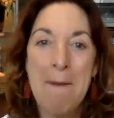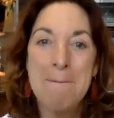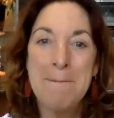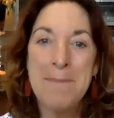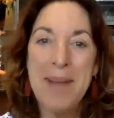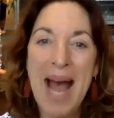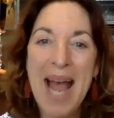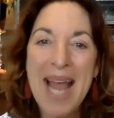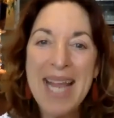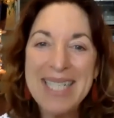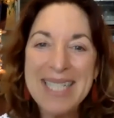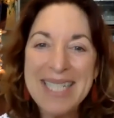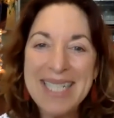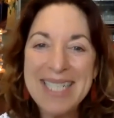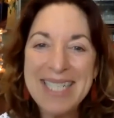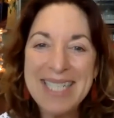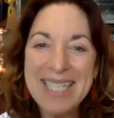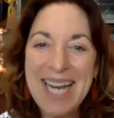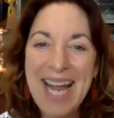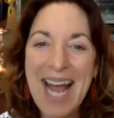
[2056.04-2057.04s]
Bye,
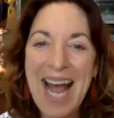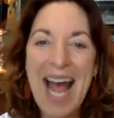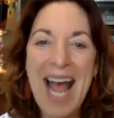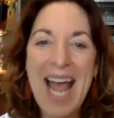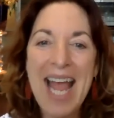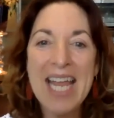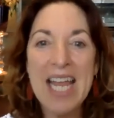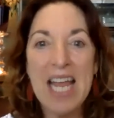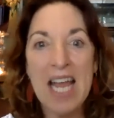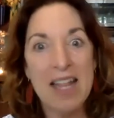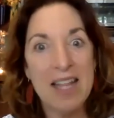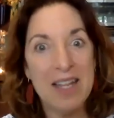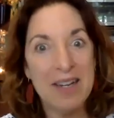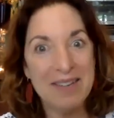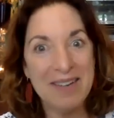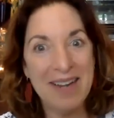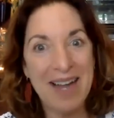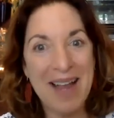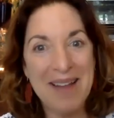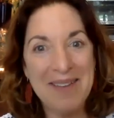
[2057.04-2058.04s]
teacher, hi, other
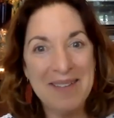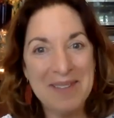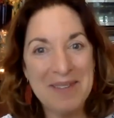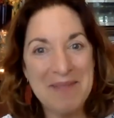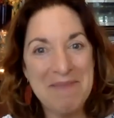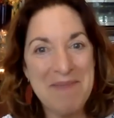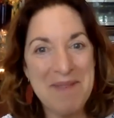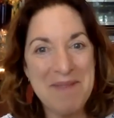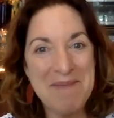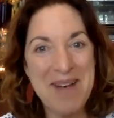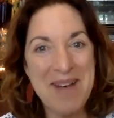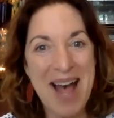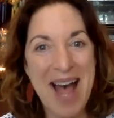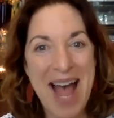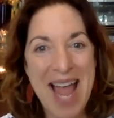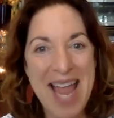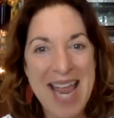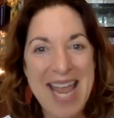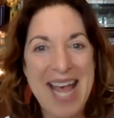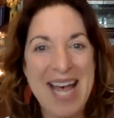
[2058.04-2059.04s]
rhymes with the
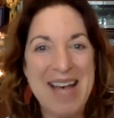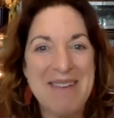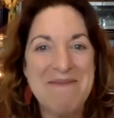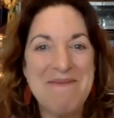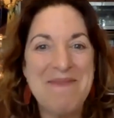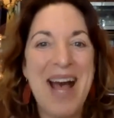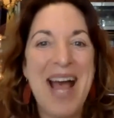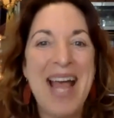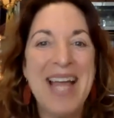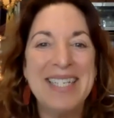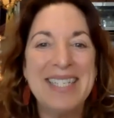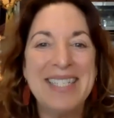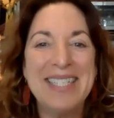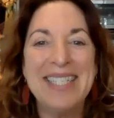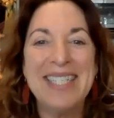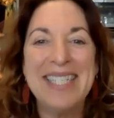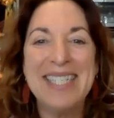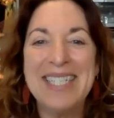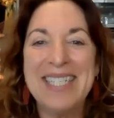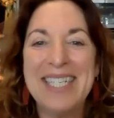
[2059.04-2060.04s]
bye. Bye to
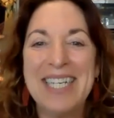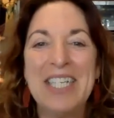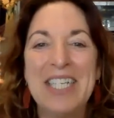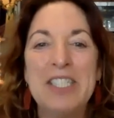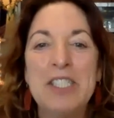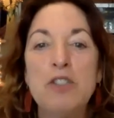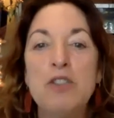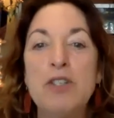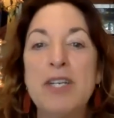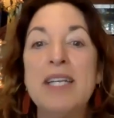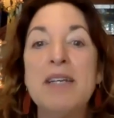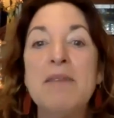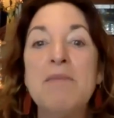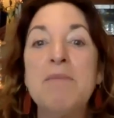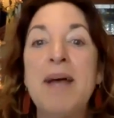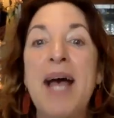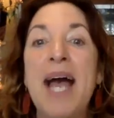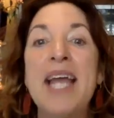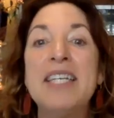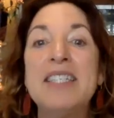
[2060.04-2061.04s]
the children,
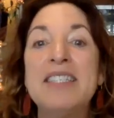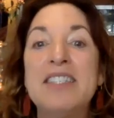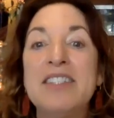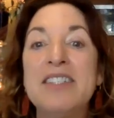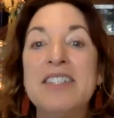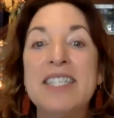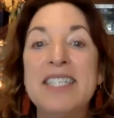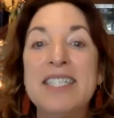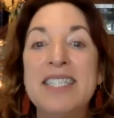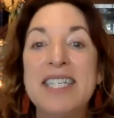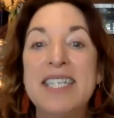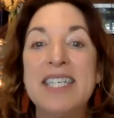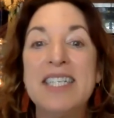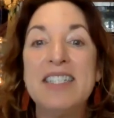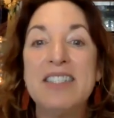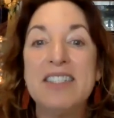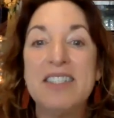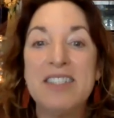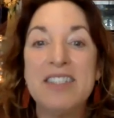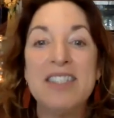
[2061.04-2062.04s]
bye to the
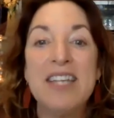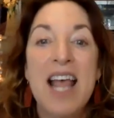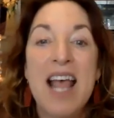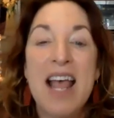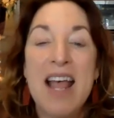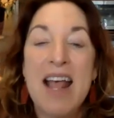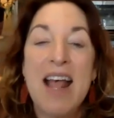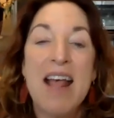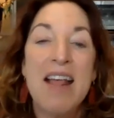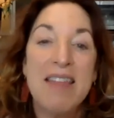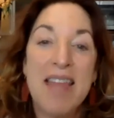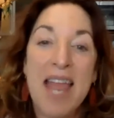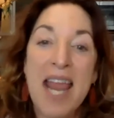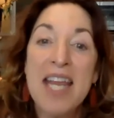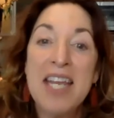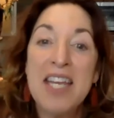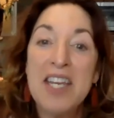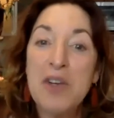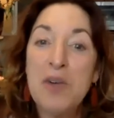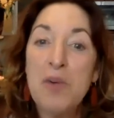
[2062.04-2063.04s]
teachers.
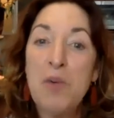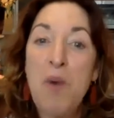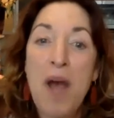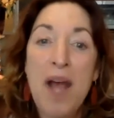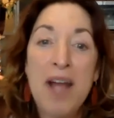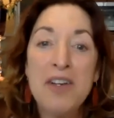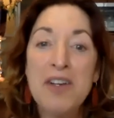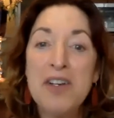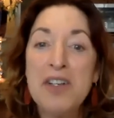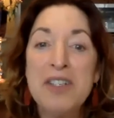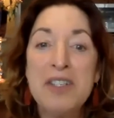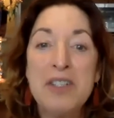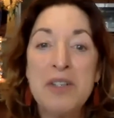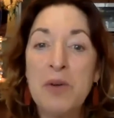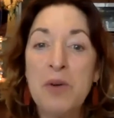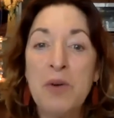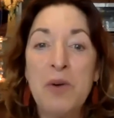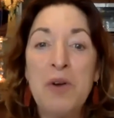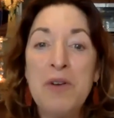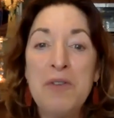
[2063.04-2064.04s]
Thank you, Wonder
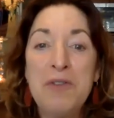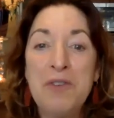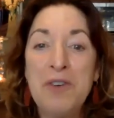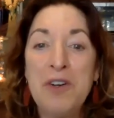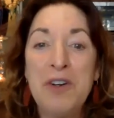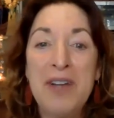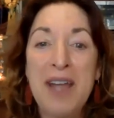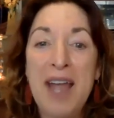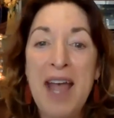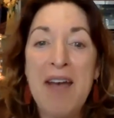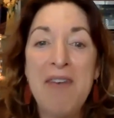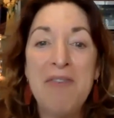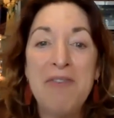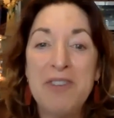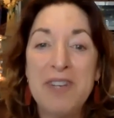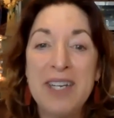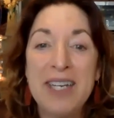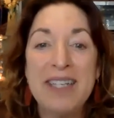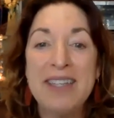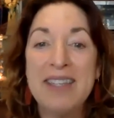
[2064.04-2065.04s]
School, for
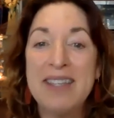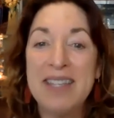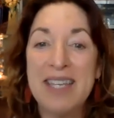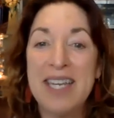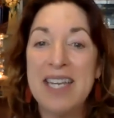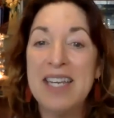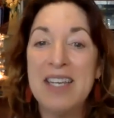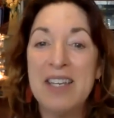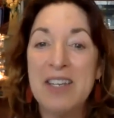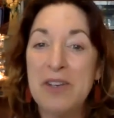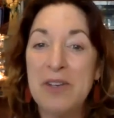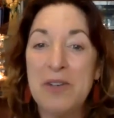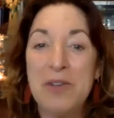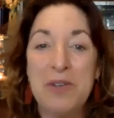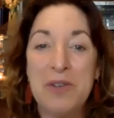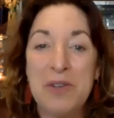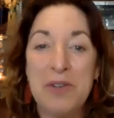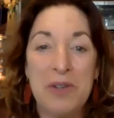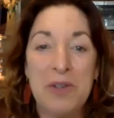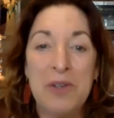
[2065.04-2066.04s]
everything you
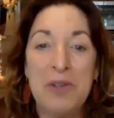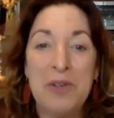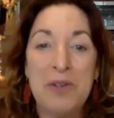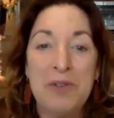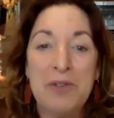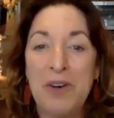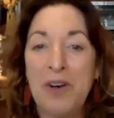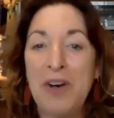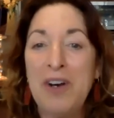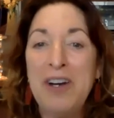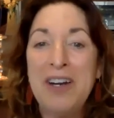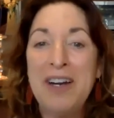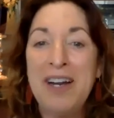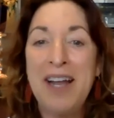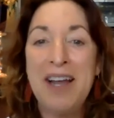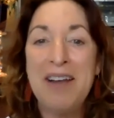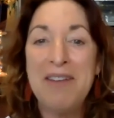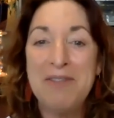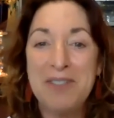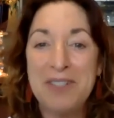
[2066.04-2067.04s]
do for
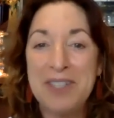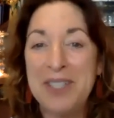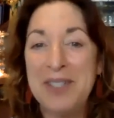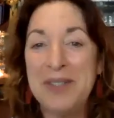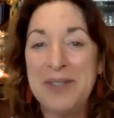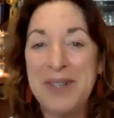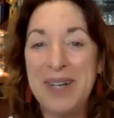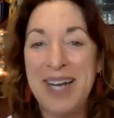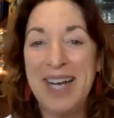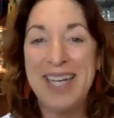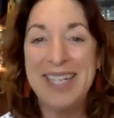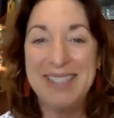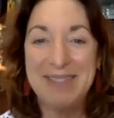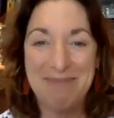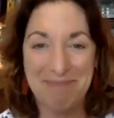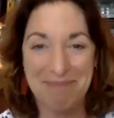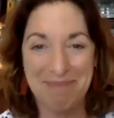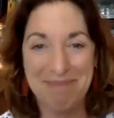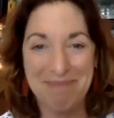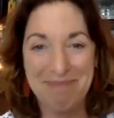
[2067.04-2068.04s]

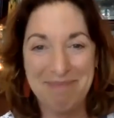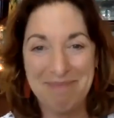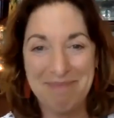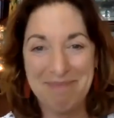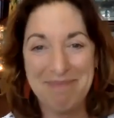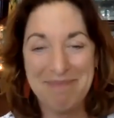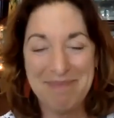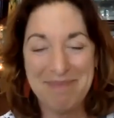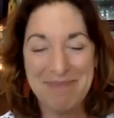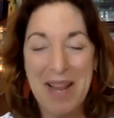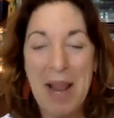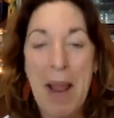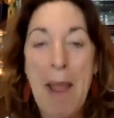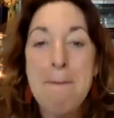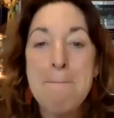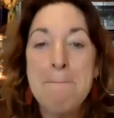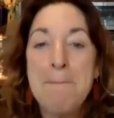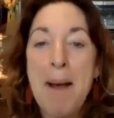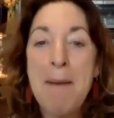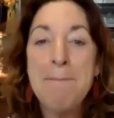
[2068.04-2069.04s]
everyone.
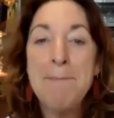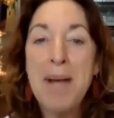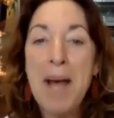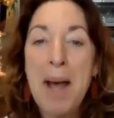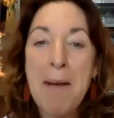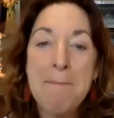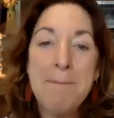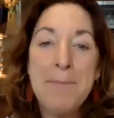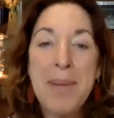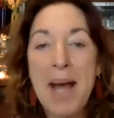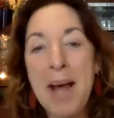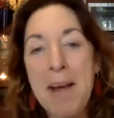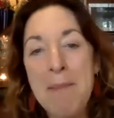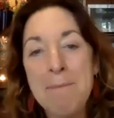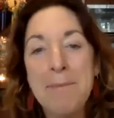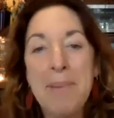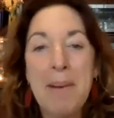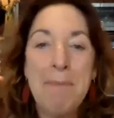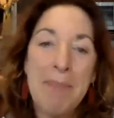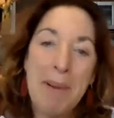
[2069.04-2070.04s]
Ba ba ba
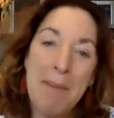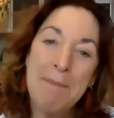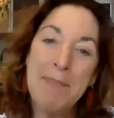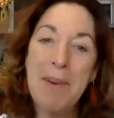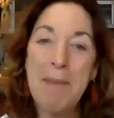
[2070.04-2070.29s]
ba ba.